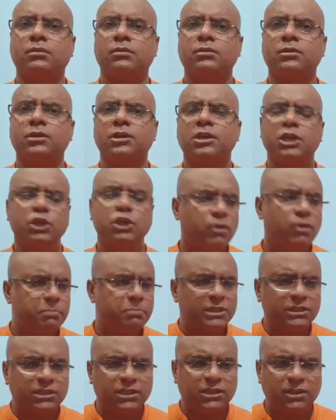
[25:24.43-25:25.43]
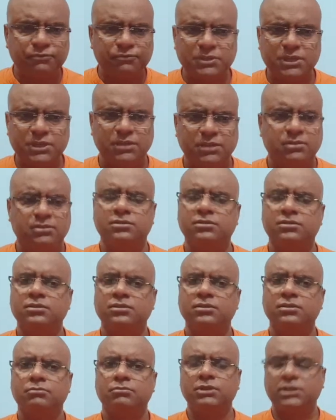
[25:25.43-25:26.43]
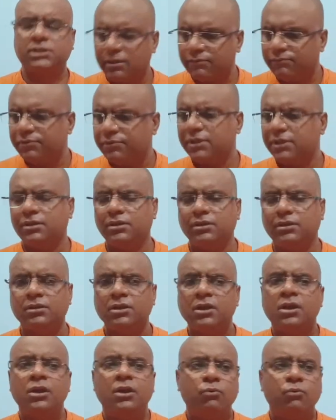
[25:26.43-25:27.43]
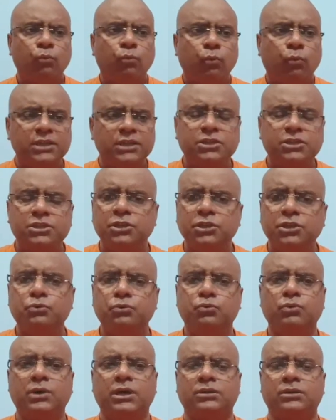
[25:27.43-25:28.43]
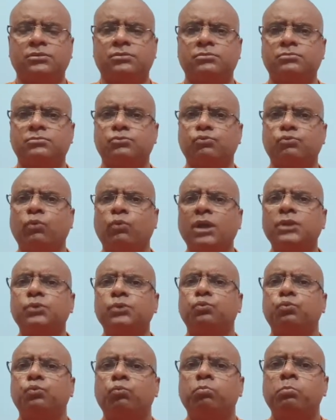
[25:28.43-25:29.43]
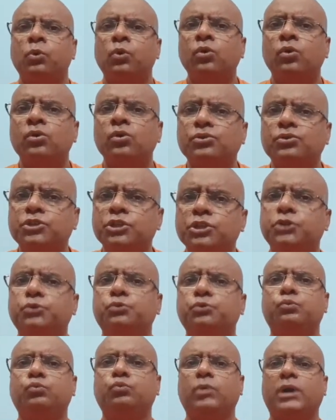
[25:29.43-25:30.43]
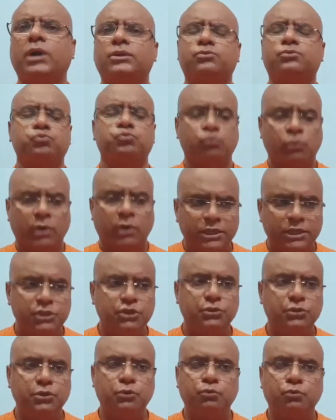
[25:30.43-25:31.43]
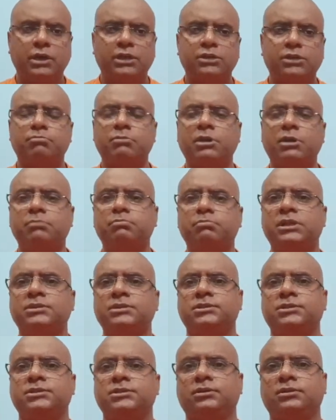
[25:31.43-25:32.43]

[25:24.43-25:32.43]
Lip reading: You have been gifted with everything. What do you want? What more do you want? Why do you want my blessing?